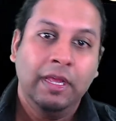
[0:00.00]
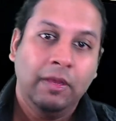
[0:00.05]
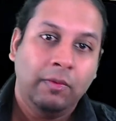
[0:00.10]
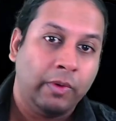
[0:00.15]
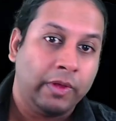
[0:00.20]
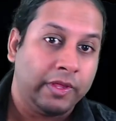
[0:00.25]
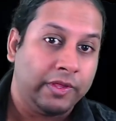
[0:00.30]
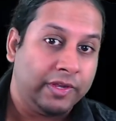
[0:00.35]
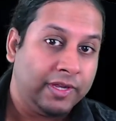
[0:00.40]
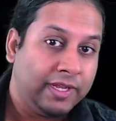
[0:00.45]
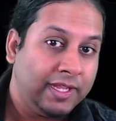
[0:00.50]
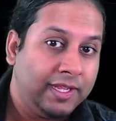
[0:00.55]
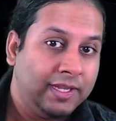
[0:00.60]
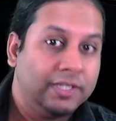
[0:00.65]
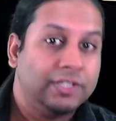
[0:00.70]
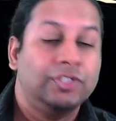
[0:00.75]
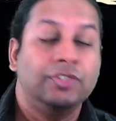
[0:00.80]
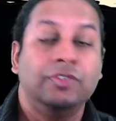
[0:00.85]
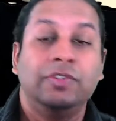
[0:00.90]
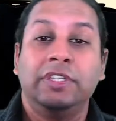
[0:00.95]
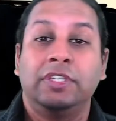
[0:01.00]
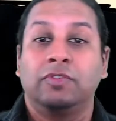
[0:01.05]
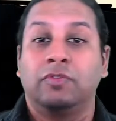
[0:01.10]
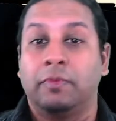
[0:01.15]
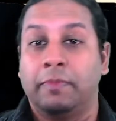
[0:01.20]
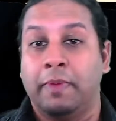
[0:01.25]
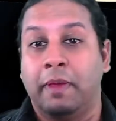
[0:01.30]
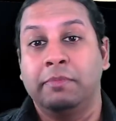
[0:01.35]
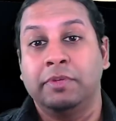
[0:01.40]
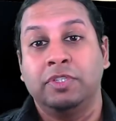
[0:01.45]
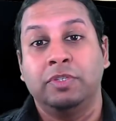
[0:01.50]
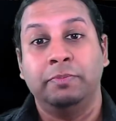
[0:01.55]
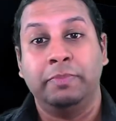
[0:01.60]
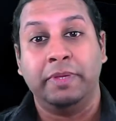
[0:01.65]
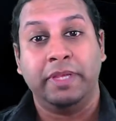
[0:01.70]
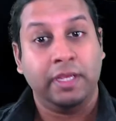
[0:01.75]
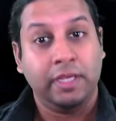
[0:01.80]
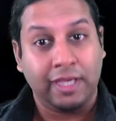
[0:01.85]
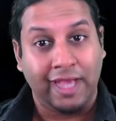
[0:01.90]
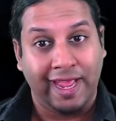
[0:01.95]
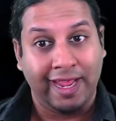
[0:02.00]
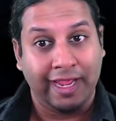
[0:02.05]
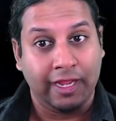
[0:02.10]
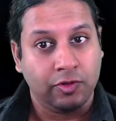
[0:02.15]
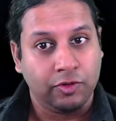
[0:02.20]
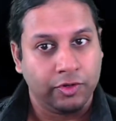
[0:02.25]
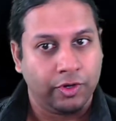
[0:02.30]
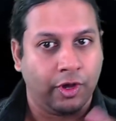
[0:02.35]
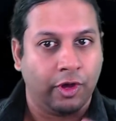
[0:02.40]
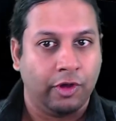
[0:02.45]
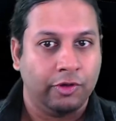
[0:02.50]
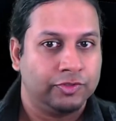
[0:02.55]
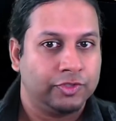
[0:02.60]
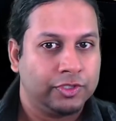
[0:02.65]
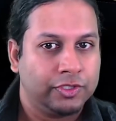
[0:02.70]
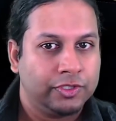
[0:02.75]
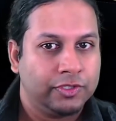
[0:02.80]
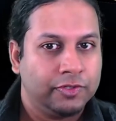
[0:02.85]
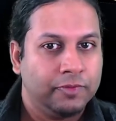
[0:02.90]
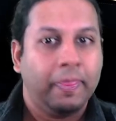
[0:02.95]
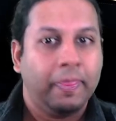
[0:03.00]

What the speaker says: What you need is you need to remember to be a good host.